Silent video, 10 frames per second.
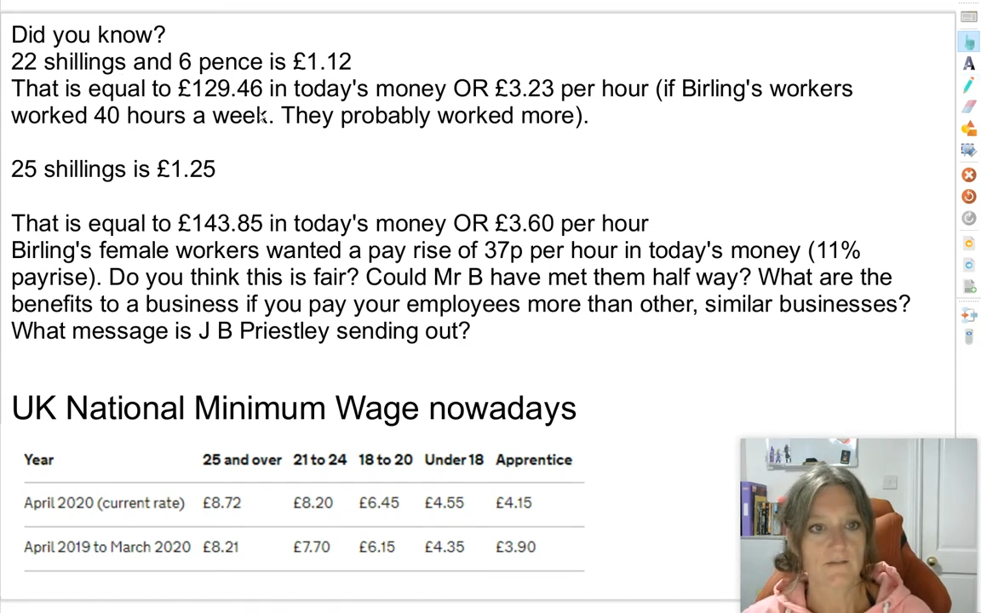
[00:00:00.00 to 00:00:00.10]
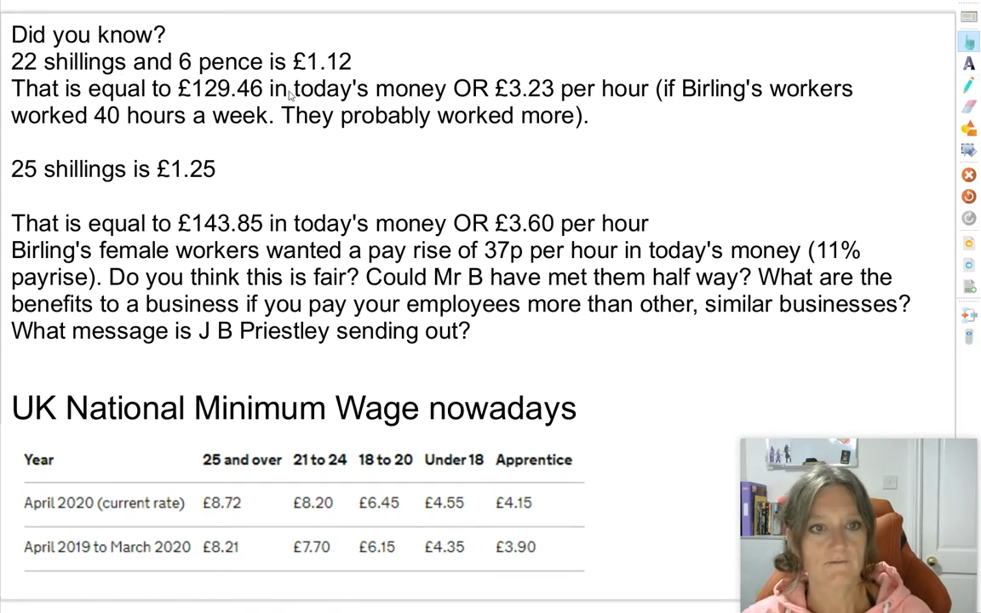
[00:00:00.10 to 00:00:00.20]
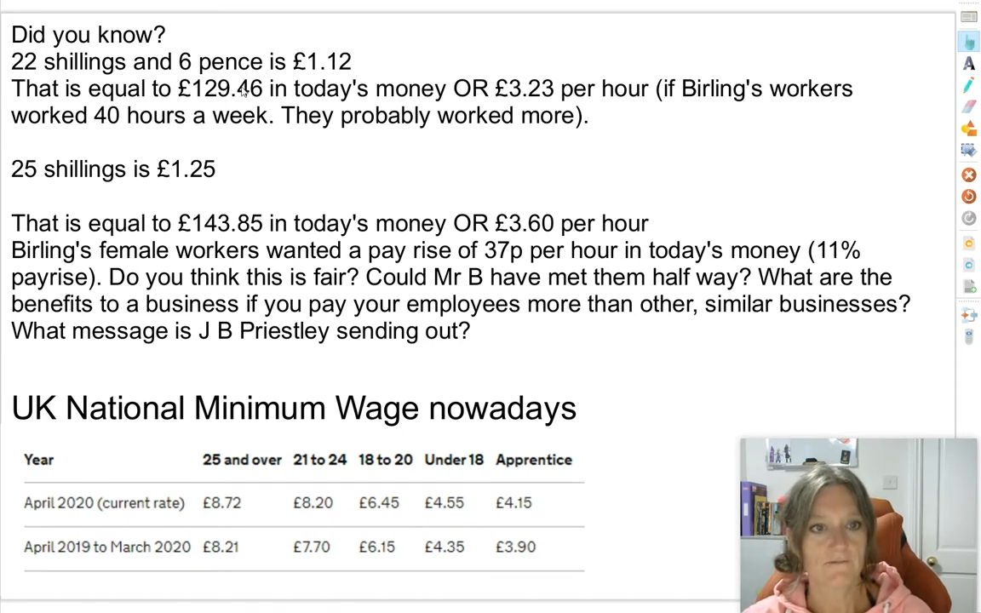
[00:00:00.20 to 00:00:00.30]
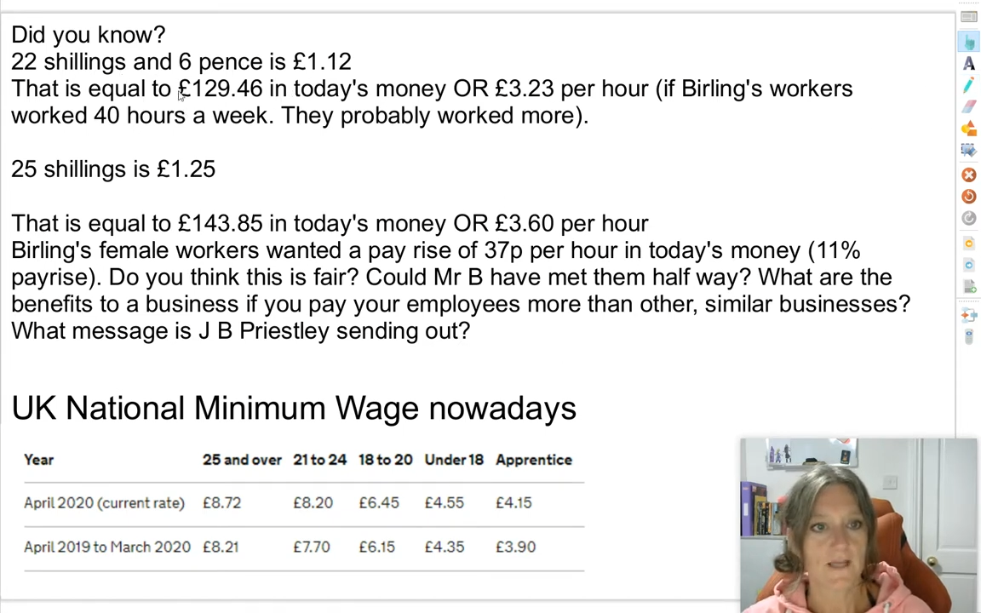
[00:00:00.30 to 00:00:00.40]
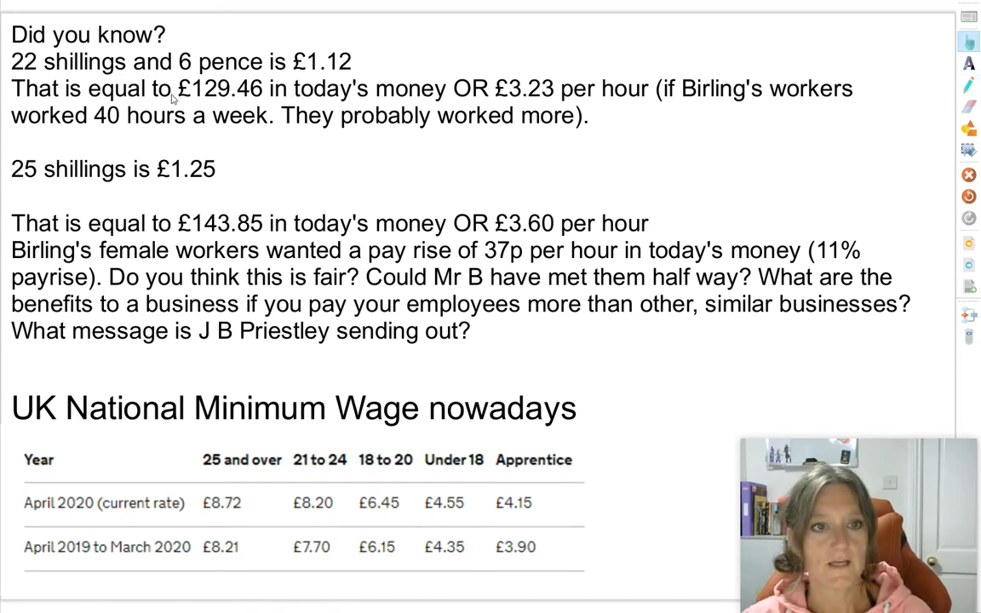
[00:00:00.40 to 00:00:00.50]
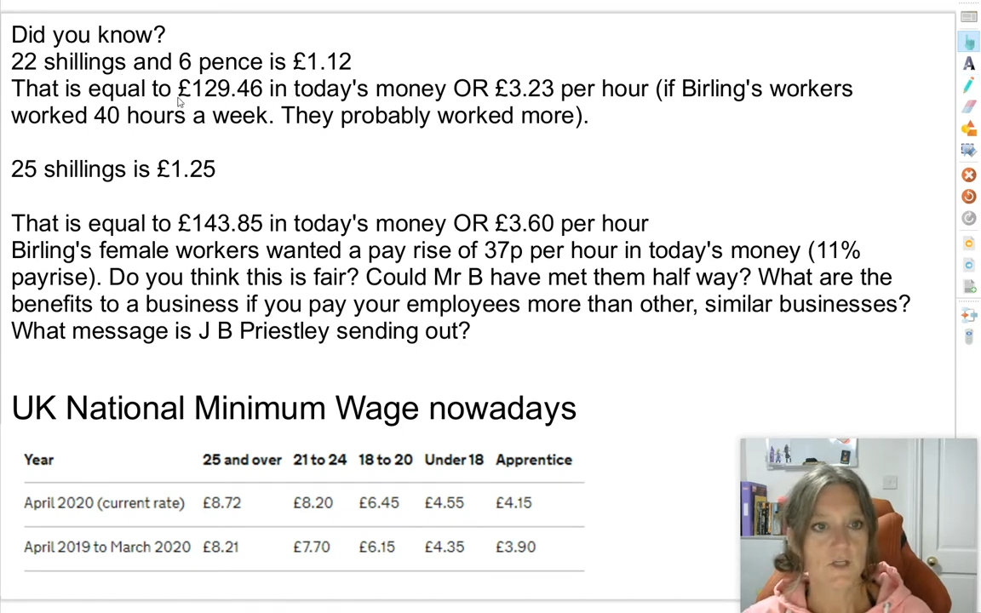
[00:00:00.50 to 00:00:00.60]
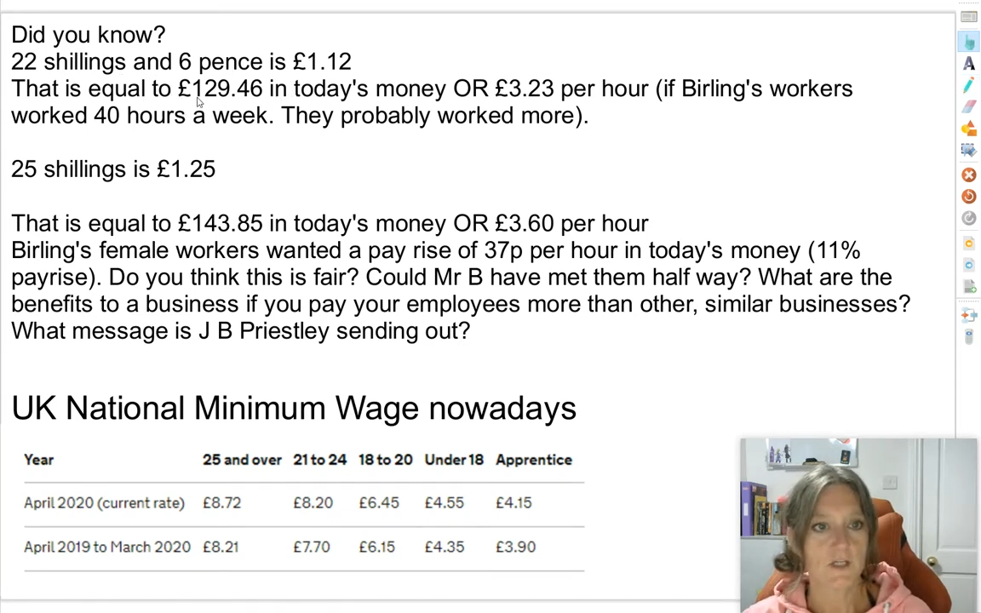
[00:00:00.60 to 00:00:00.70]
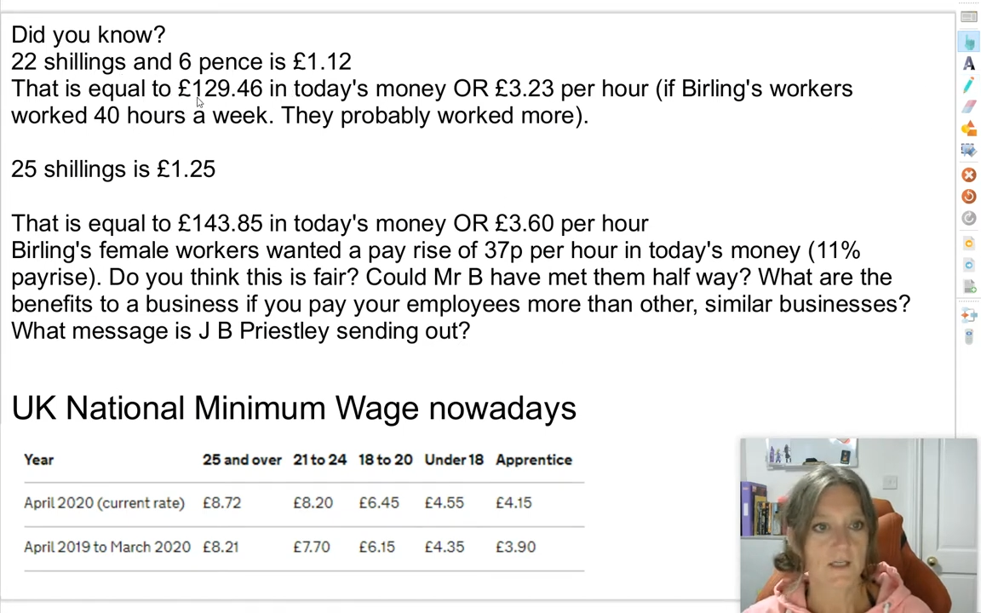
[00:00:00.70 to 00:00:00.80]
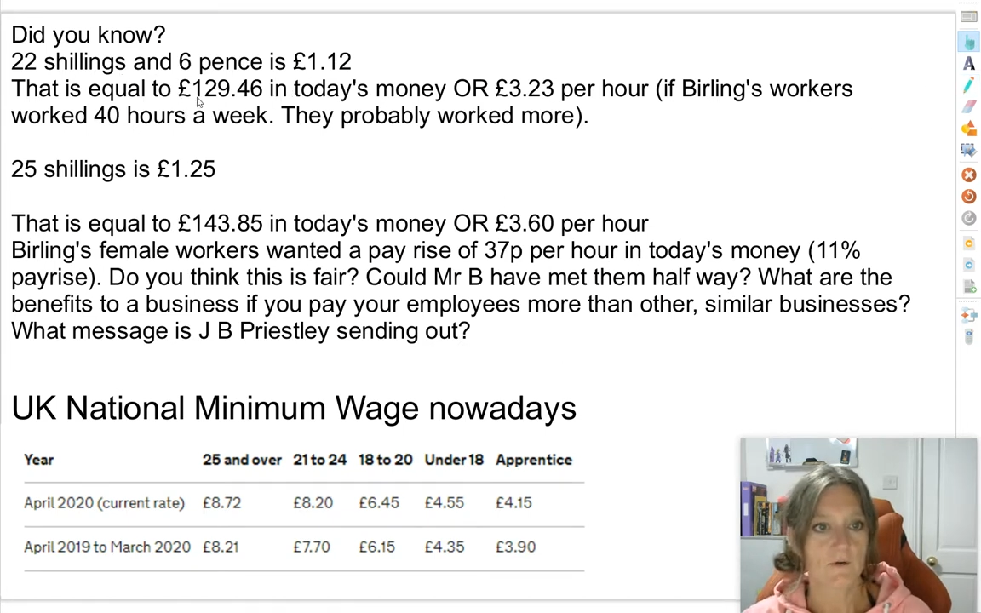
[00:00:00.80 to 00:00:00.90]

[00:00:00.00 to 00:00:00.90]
inflation